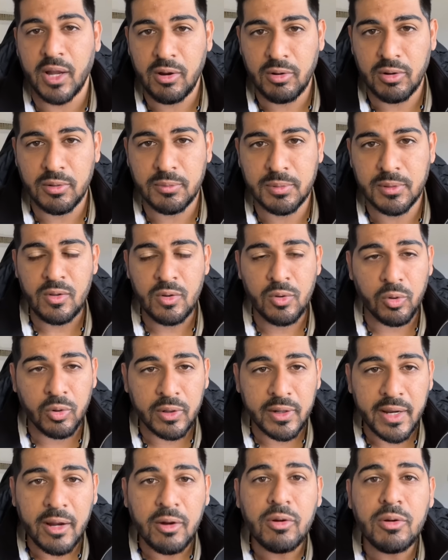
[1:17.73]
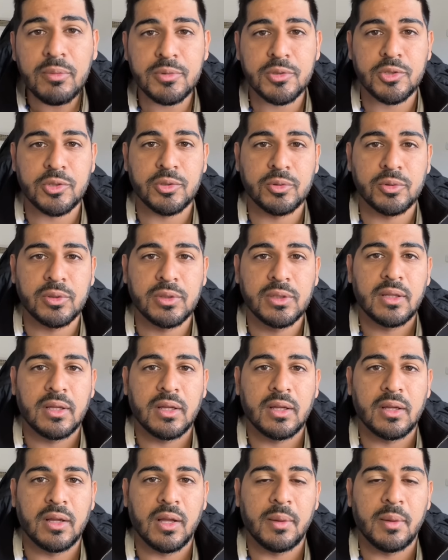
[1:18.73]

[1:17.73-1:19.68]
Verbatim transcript: Arab or an Arab Jew uh,